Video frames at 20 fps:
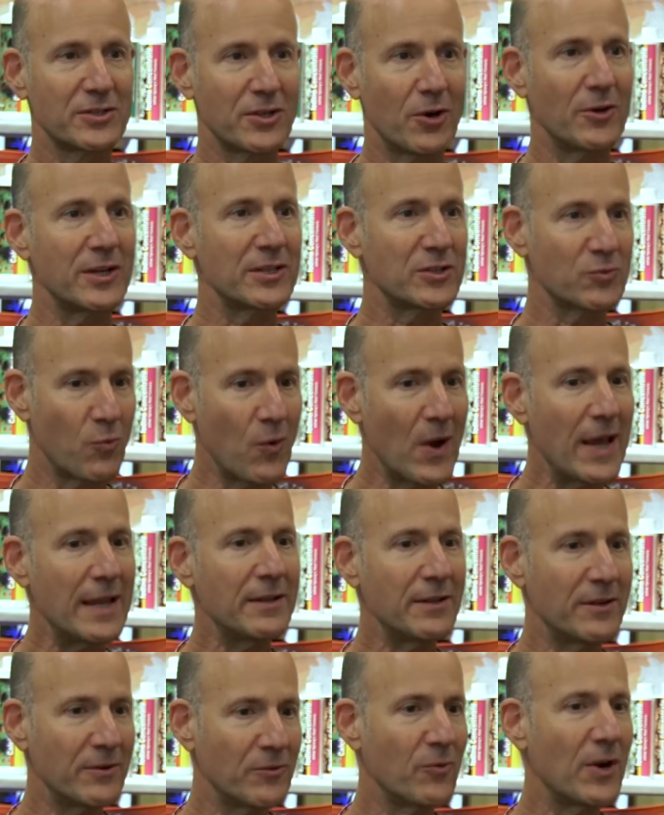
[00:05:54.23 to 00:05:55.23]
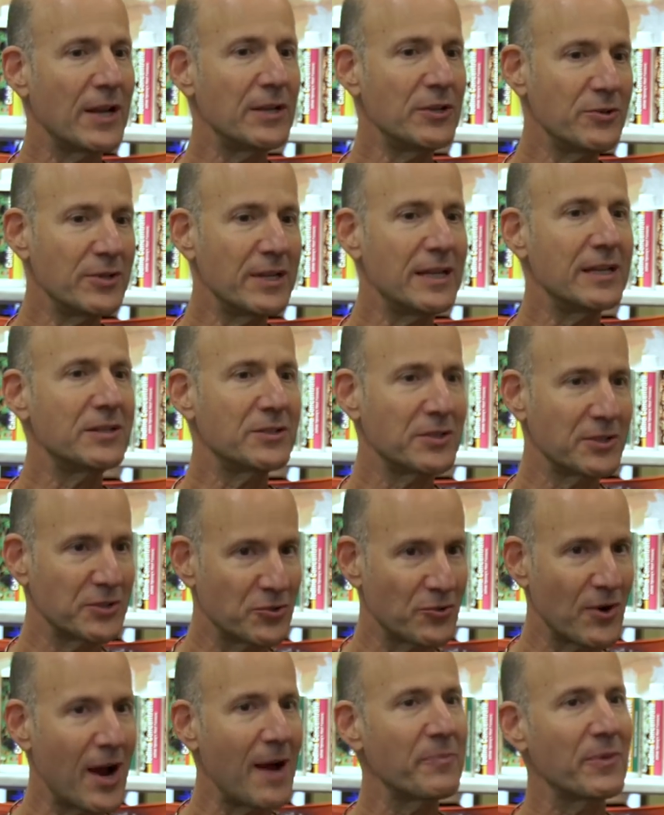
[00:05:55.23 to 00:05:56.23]
So it's when you need to
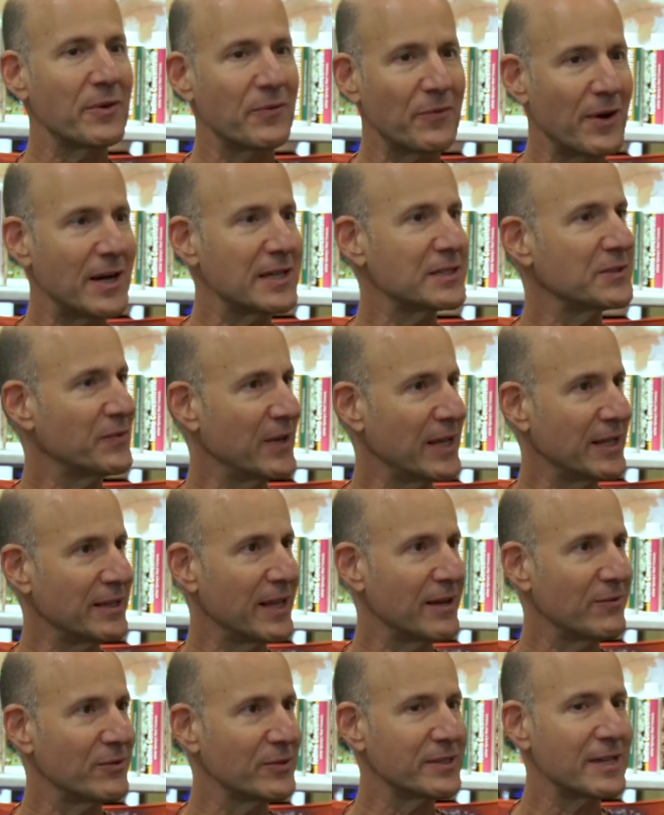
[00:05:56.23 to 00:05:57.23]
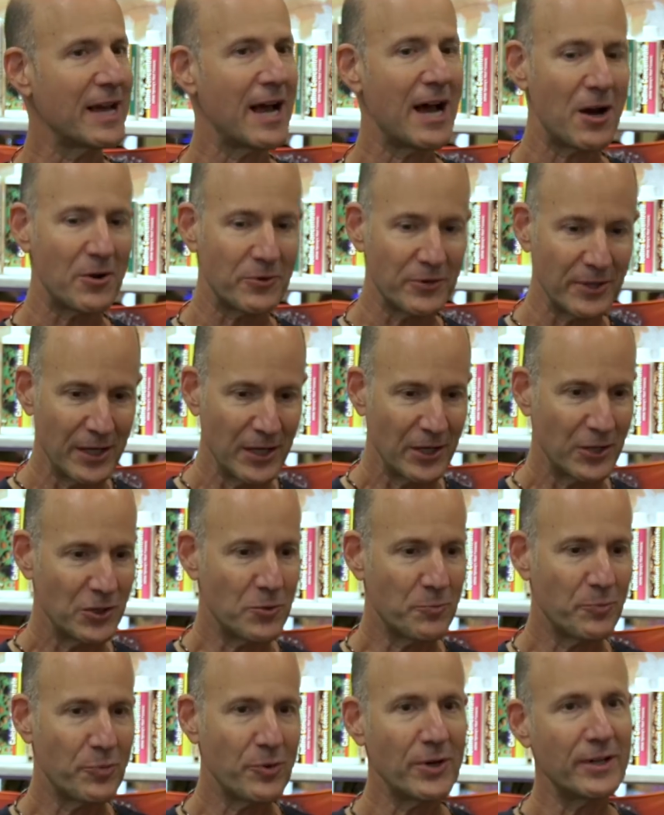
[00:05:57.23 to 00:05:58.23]
drop the phosphate level down,
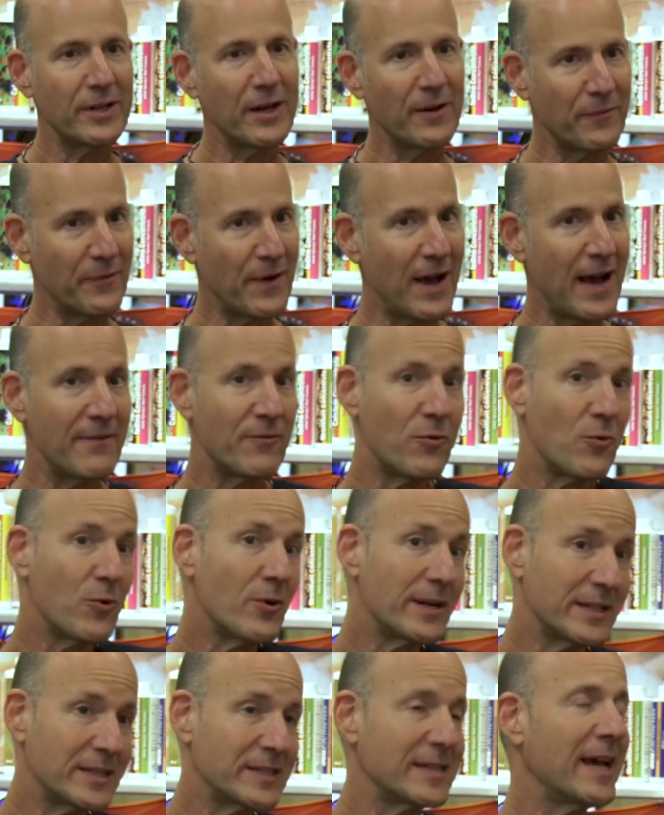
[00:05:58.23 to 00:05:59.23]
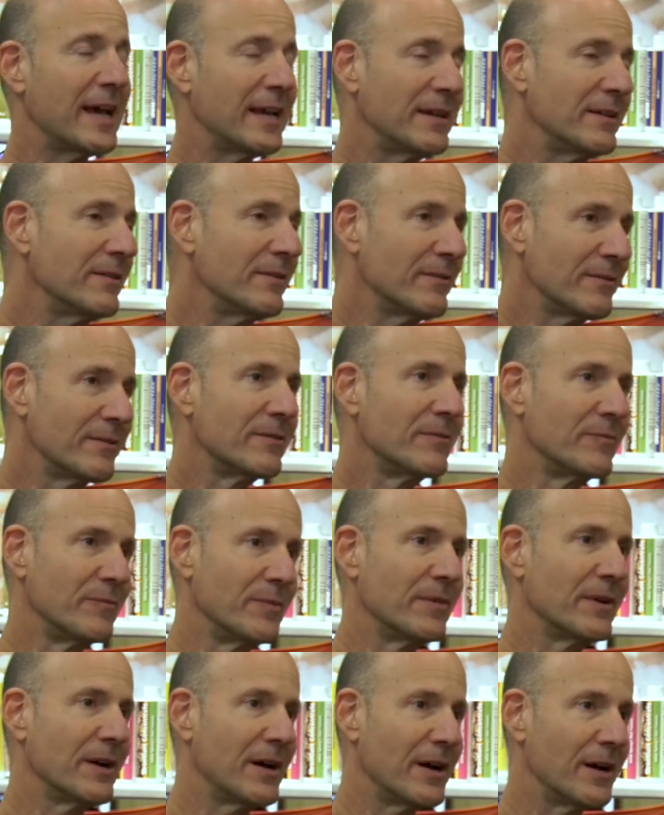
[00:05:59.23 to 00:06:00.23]
you put a 5 or a 10
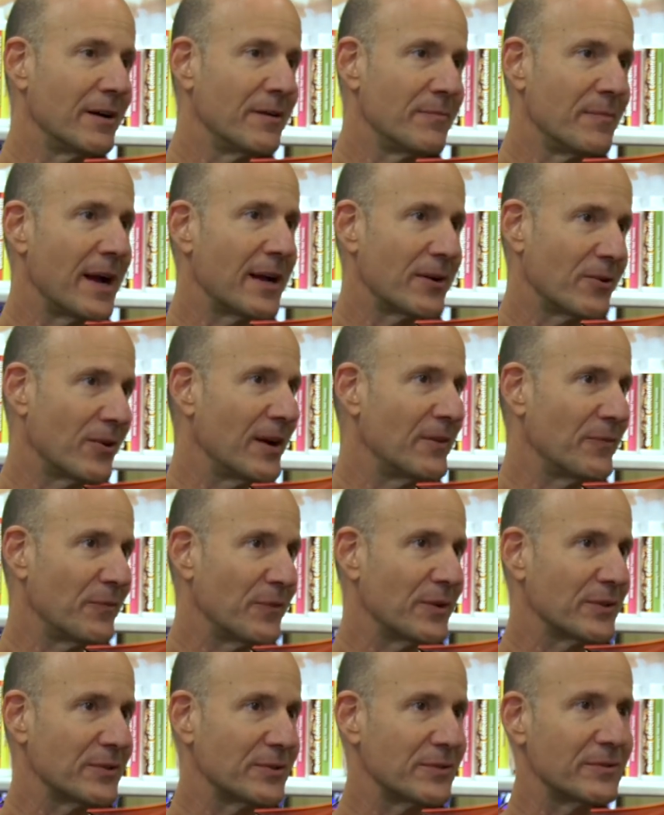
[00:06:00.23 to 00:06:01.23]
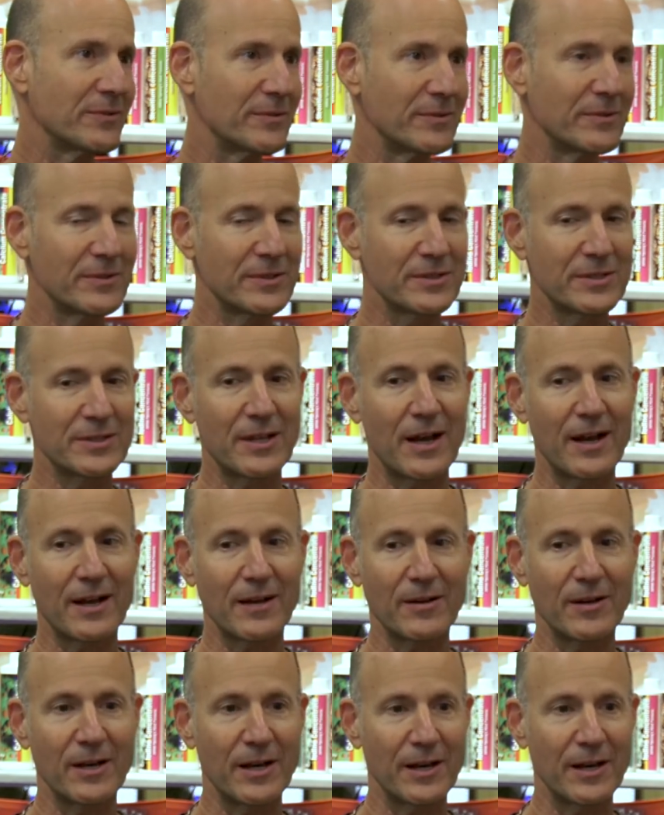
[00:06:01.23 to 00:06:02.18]
micron filter sock.